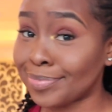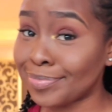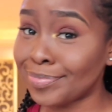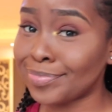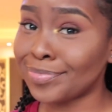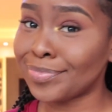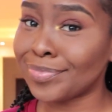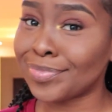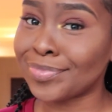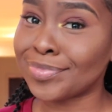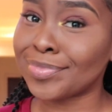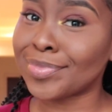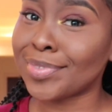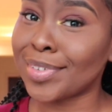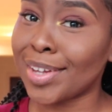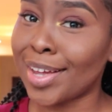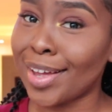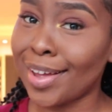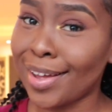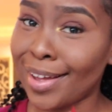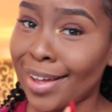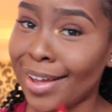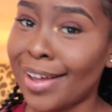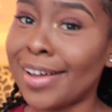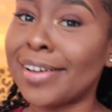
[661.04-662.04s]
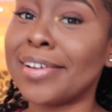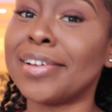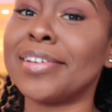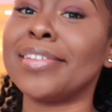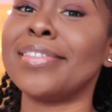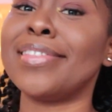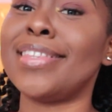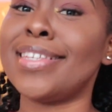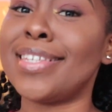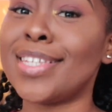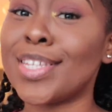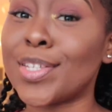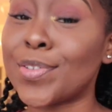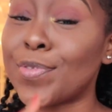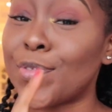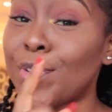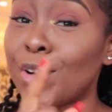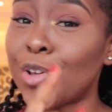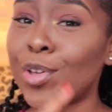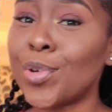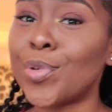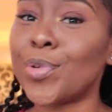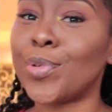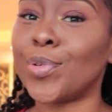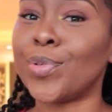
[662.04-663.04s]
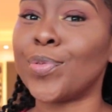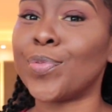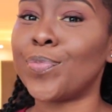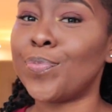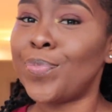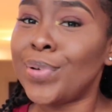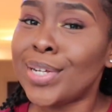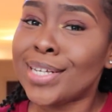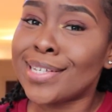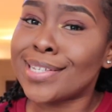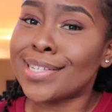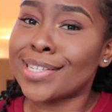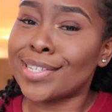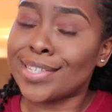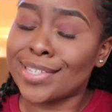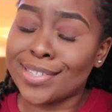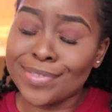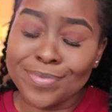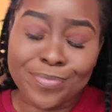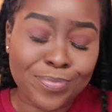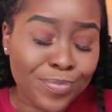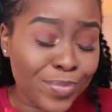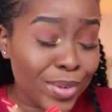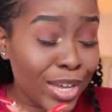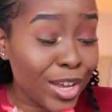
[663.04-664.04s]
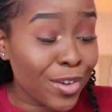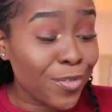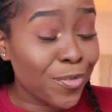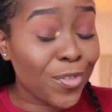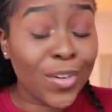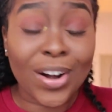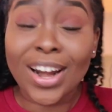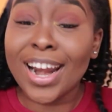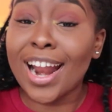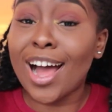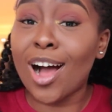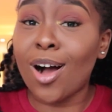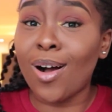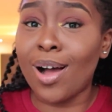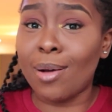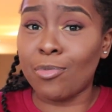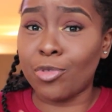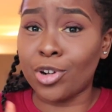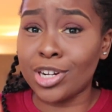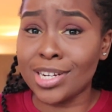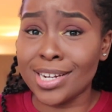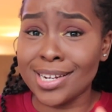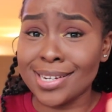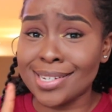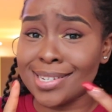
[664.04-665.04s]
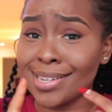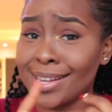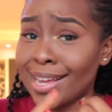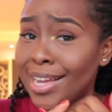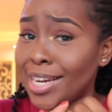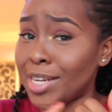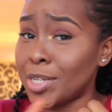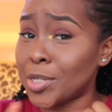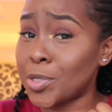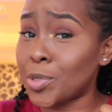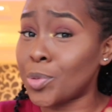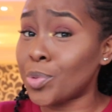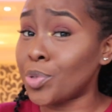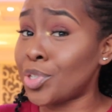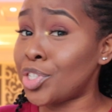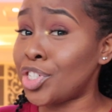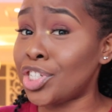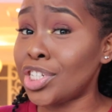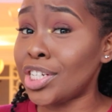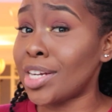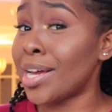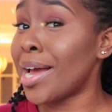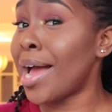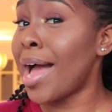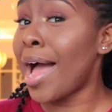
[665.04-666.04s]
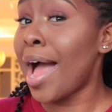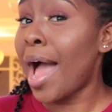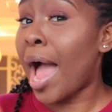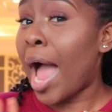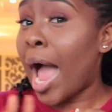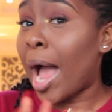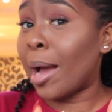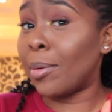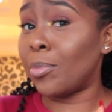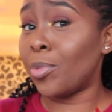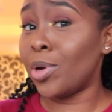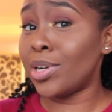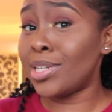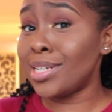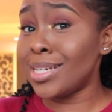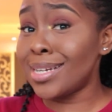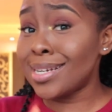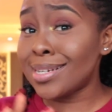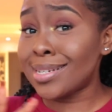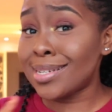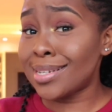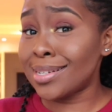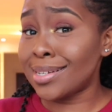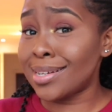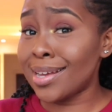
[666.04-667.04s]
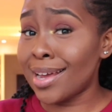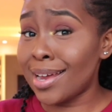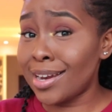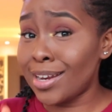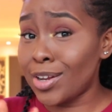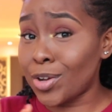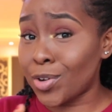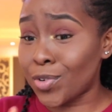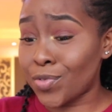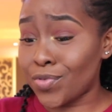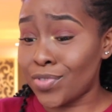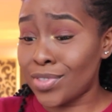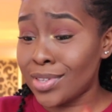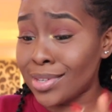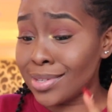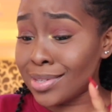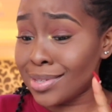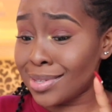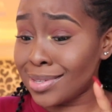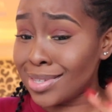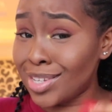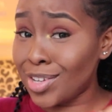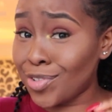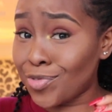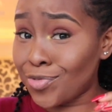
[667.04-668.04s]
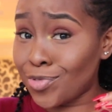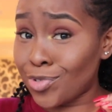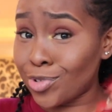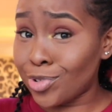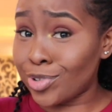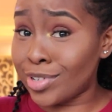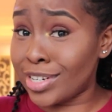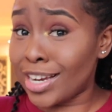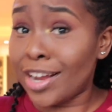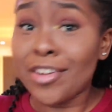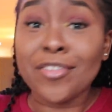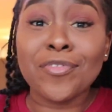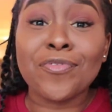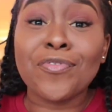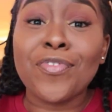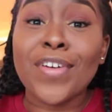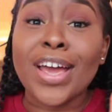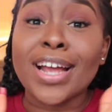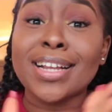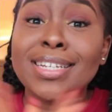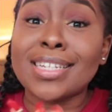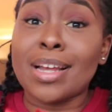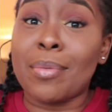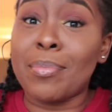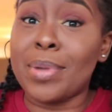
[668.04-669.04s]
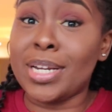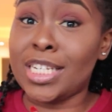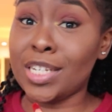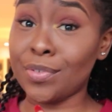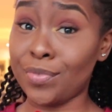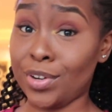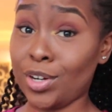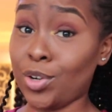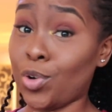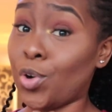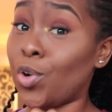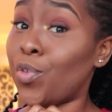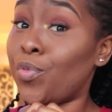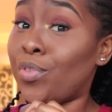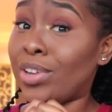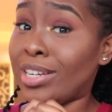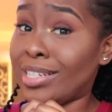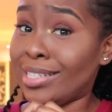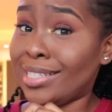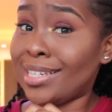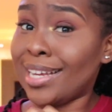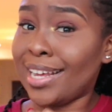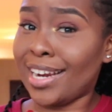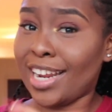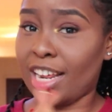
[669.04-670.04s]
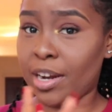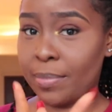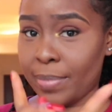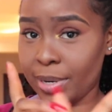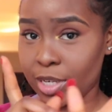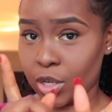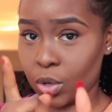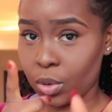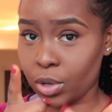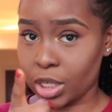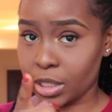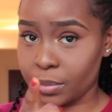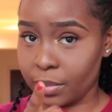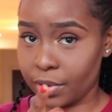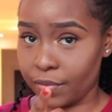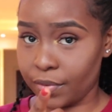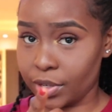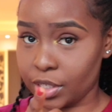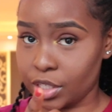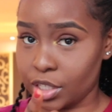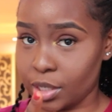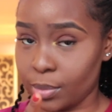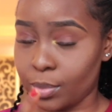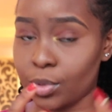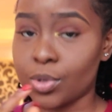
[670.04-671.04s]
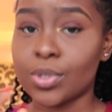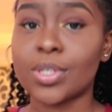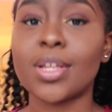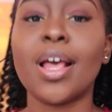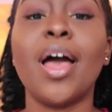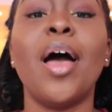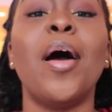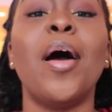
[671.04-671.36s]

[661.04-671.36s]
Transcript: Hmm? This is for you. Please, me, for now, I'm not eating any sushi. I'm not eating any of this seafood. In fact, I might even go vegetarian, but I wash my vegetables.